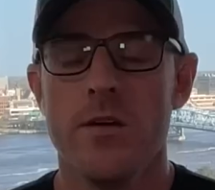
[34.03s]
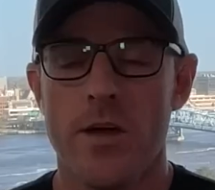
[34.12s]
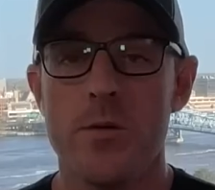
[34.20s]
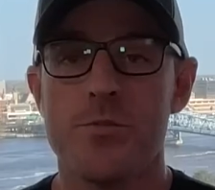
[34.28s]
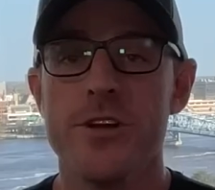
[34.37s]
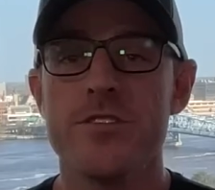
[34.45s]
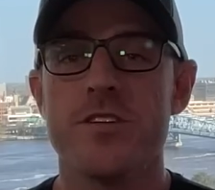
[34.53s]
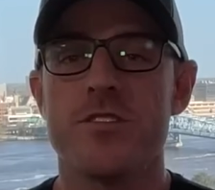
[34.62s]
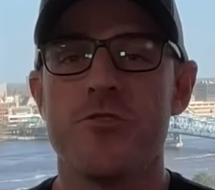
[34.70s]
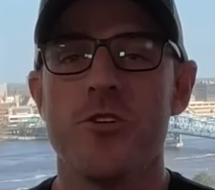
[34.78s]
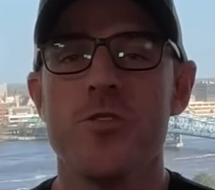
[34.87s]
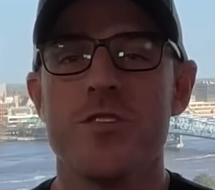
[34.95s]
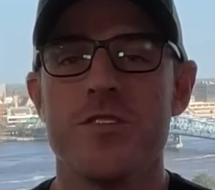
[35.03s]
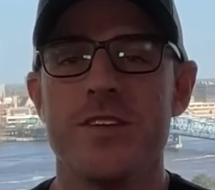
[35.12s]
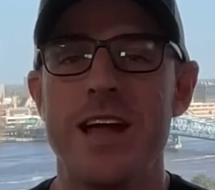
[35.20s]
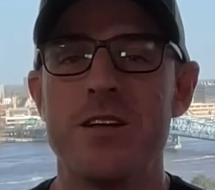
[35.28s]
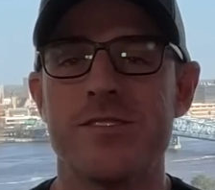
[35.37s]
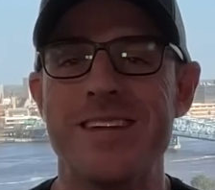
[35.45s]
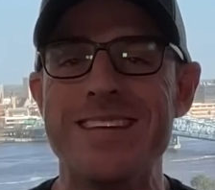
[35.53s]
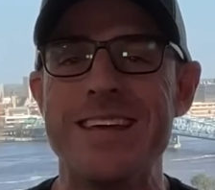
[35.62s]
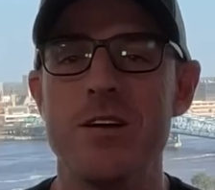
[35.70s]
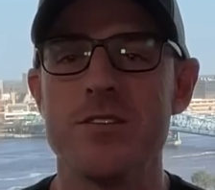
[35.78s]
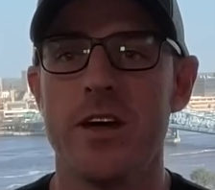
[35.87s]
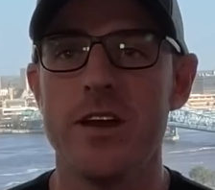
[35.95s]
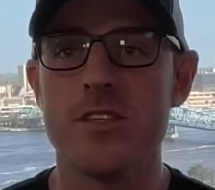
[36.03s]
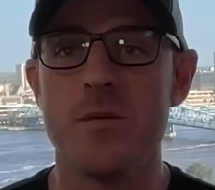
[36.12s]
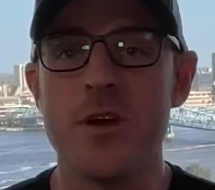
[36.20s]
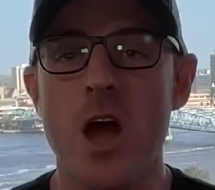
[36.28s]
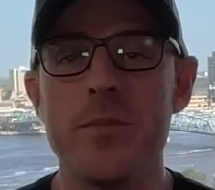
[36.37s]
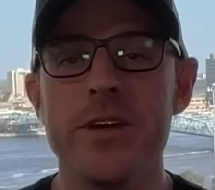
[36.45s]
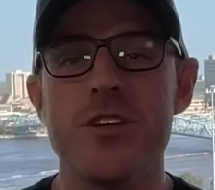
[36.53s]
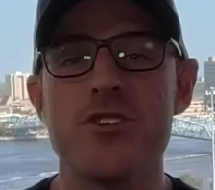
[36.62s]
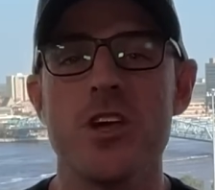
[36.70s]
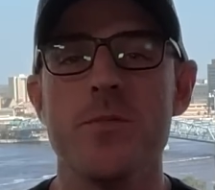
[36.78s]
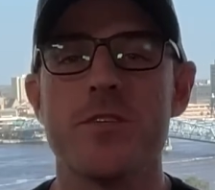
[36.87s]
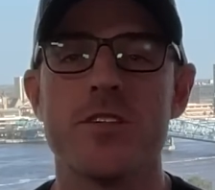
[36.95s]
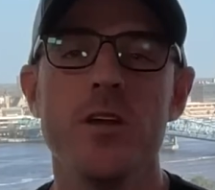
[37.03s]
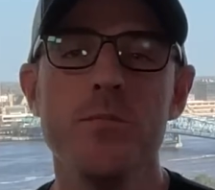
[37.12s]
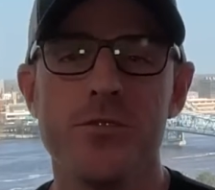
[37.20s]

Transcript: And Princess Cruises announced details on its upcoming ship, Sun